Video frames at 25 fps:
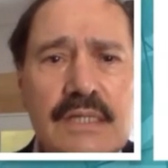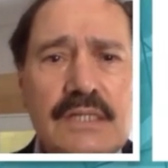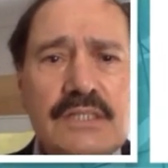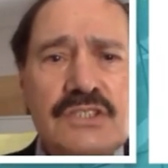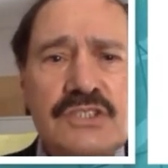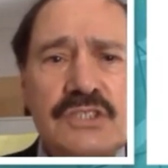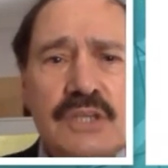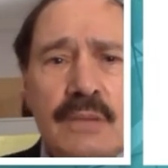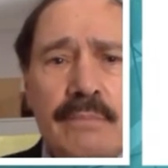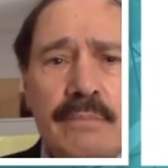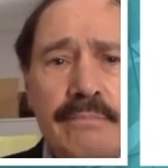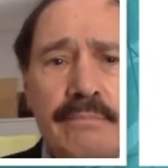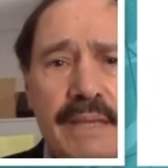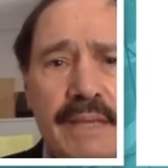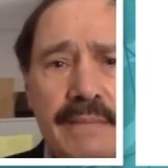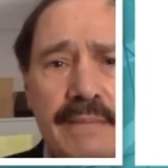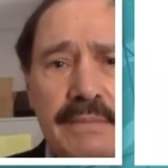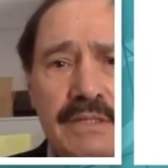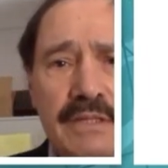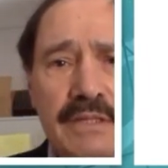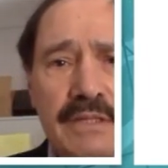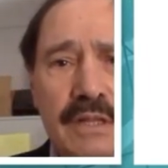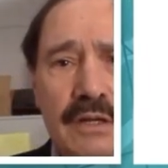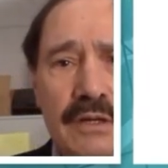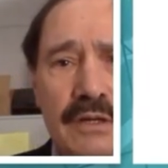Some
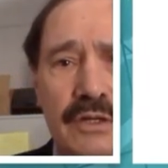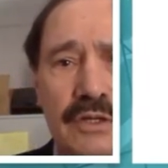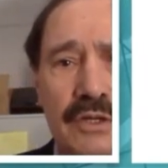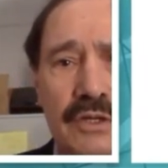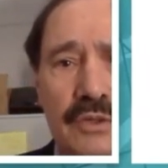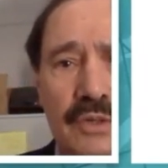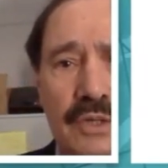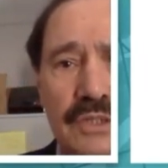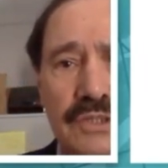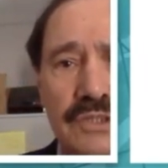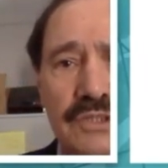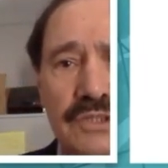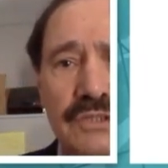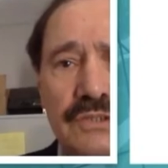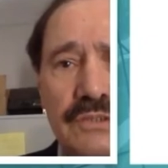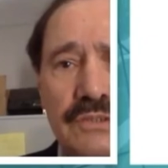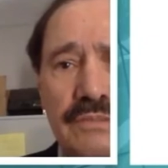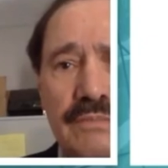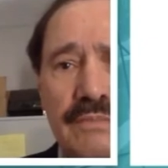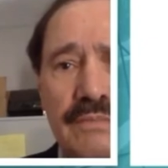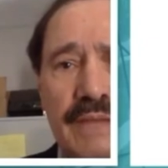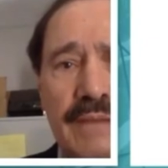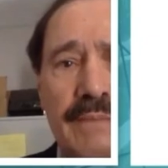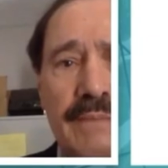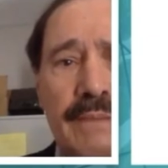baby lung units
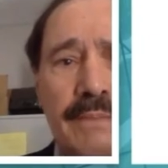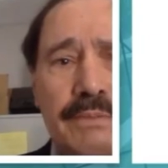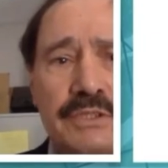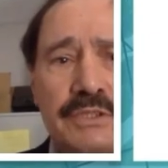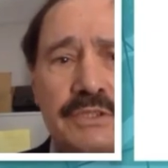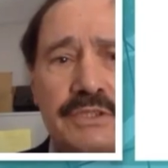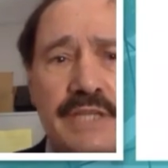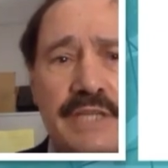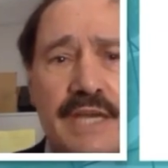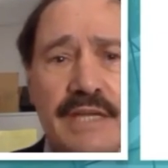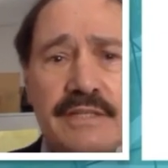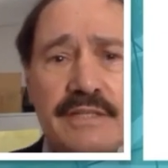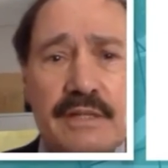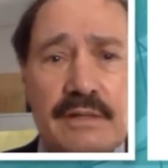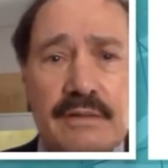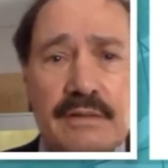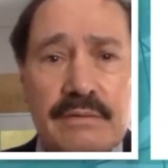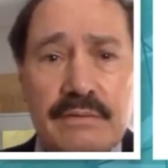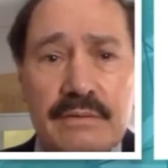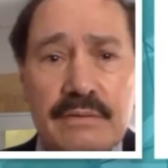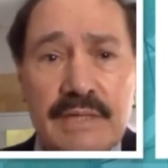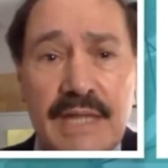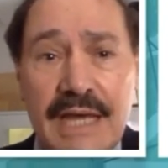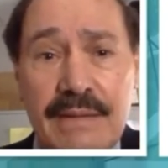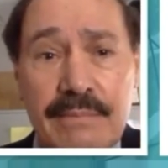may be protected,
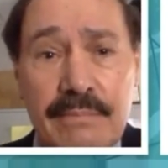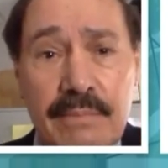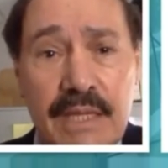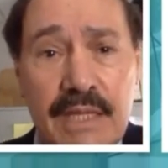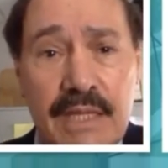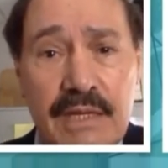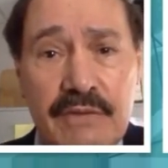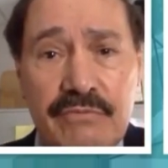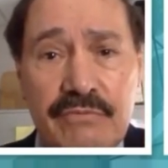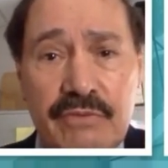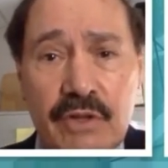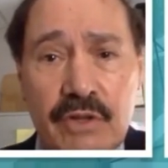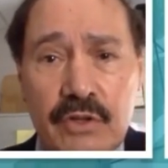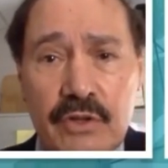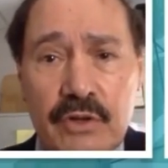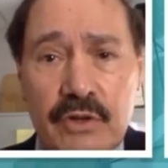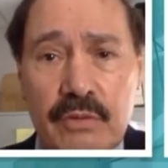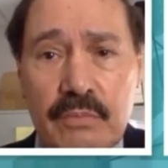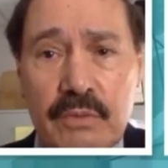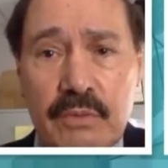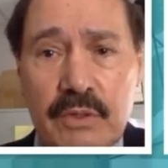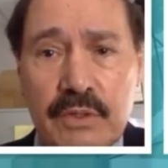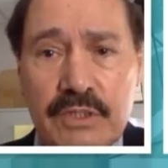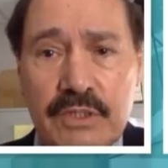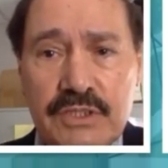not made
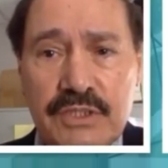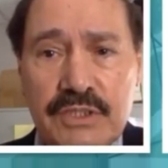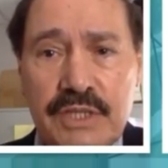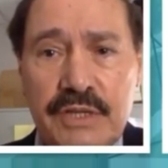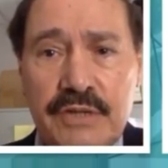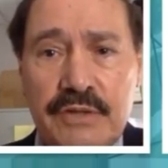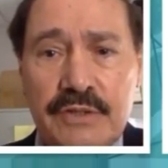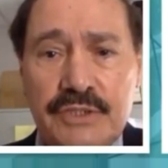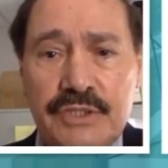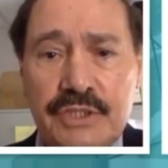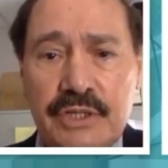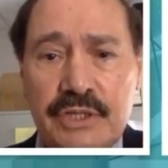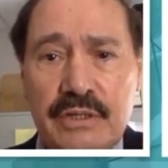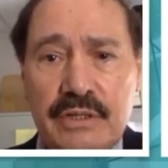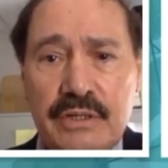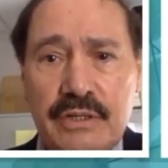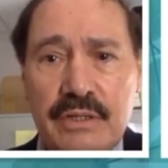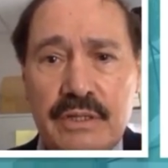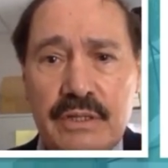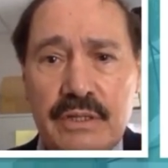vulnerable as injury